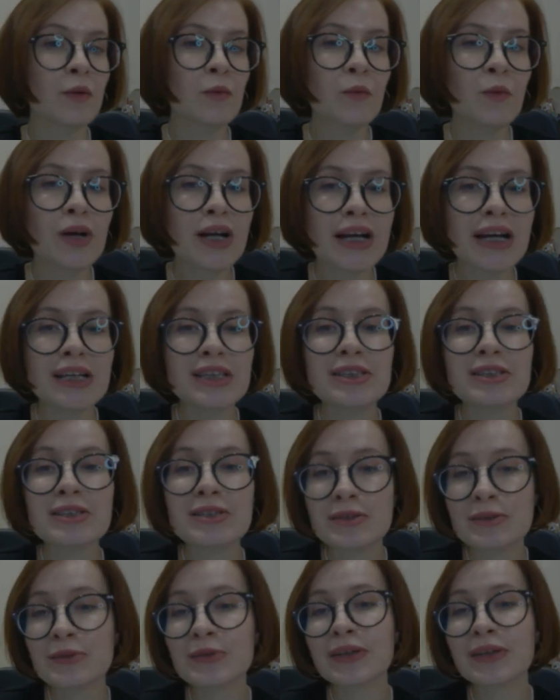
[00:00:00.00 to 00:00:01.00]
We
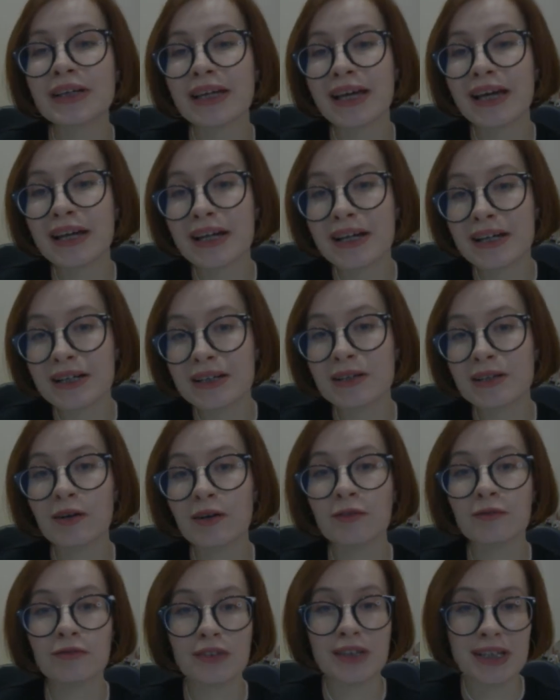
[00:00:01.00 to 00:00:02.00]
took care
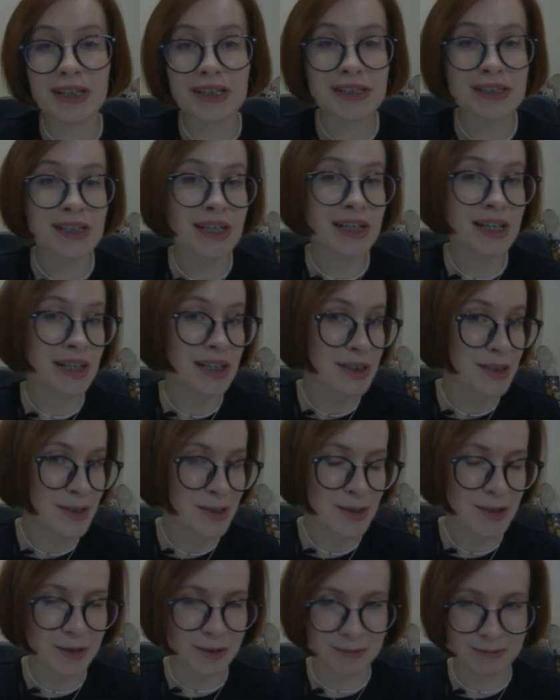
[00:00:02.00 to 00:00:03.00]
of it
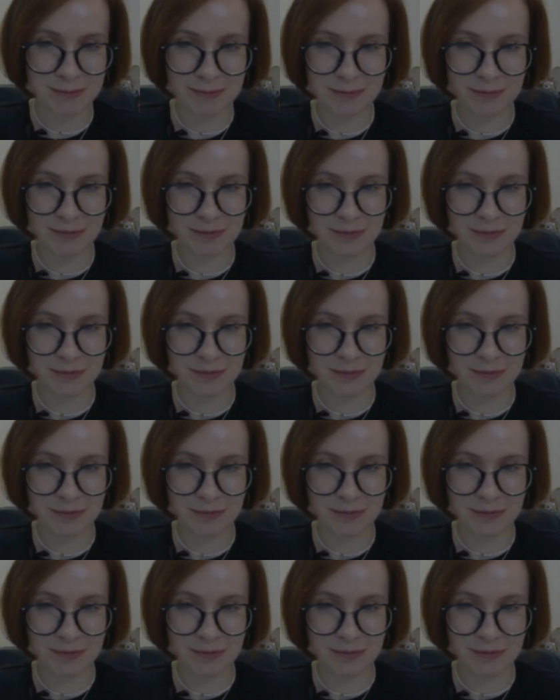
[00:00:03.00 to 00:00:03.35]
too.